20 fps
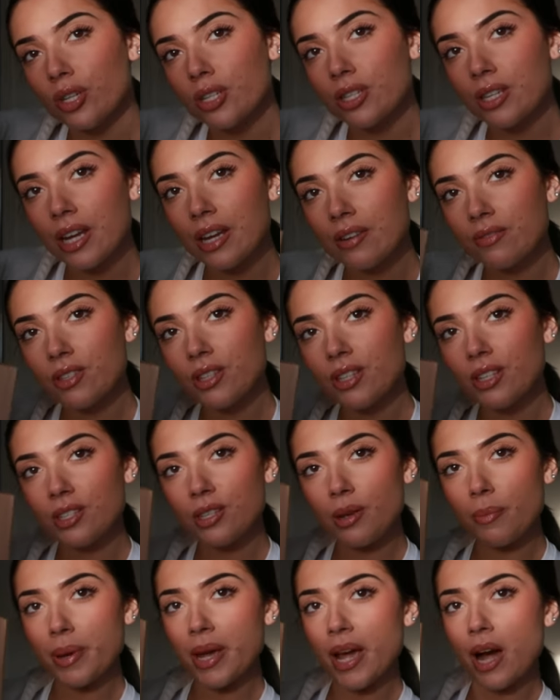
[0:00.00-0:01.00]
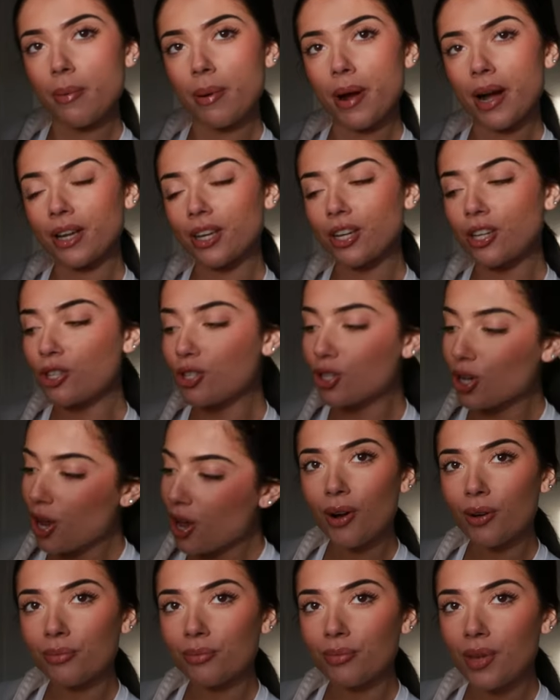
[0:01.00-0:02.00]
received this PR package
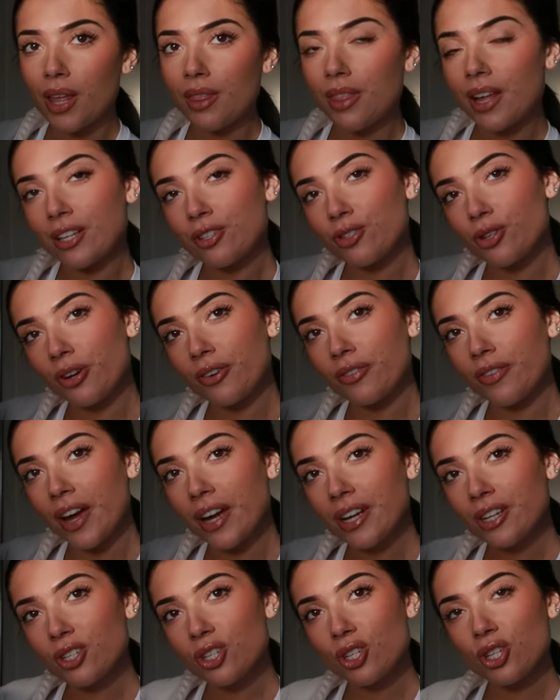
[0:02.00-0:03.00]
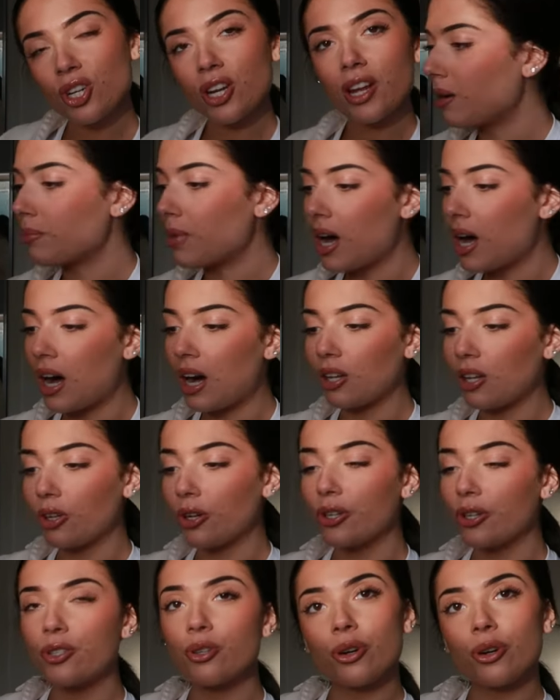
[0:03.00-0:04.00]
from That's So Fetch.
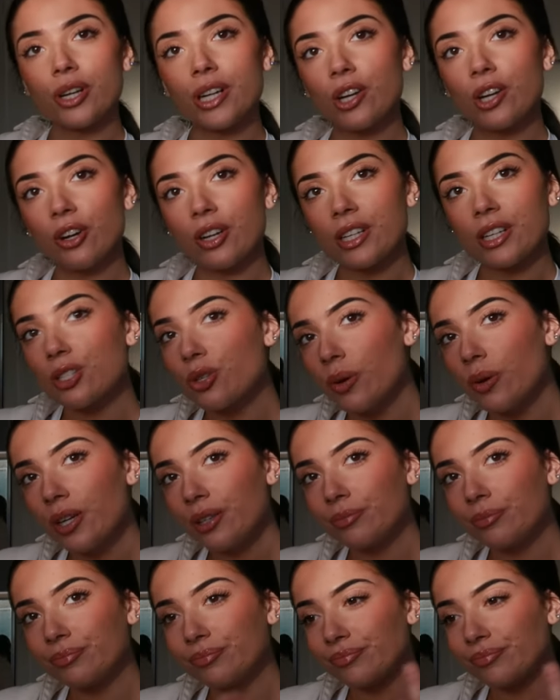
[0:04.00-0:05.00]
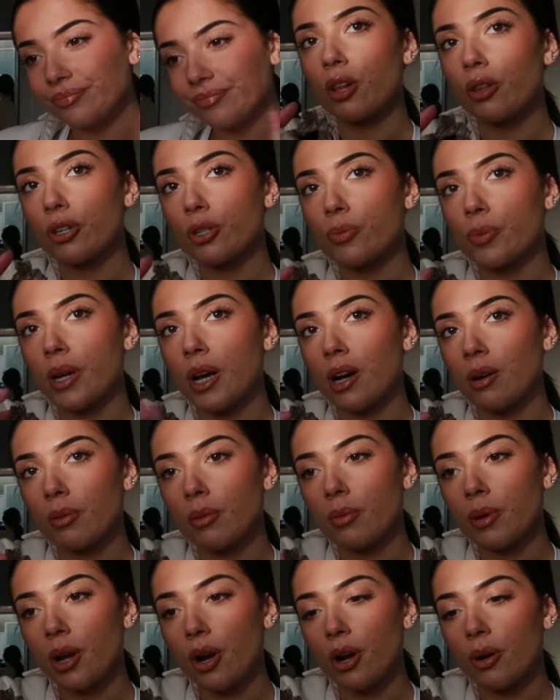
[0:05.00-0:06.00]
Harlow's already gotten into it. Harlow has been
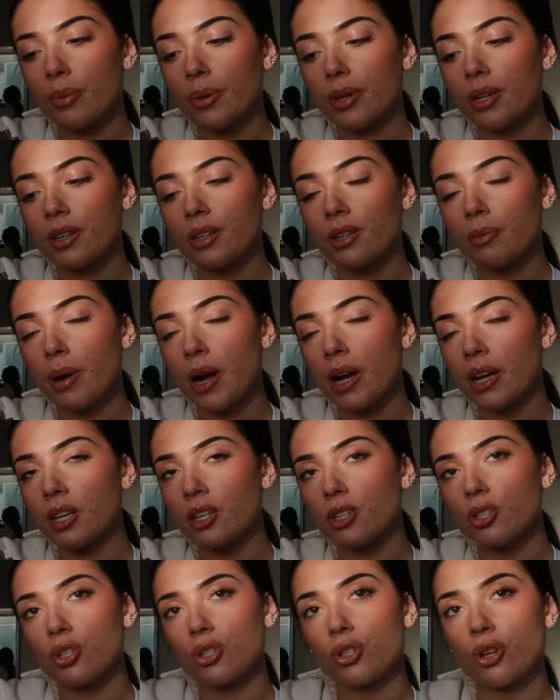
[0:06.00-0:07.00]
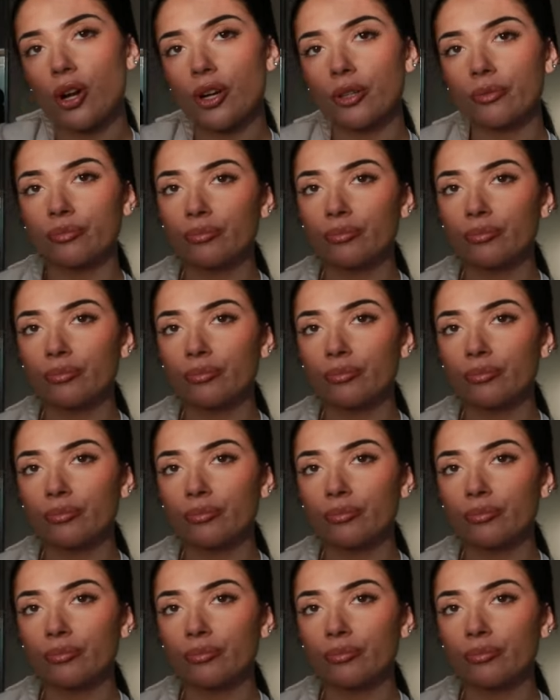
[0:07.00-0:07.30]
helping me open the package, so.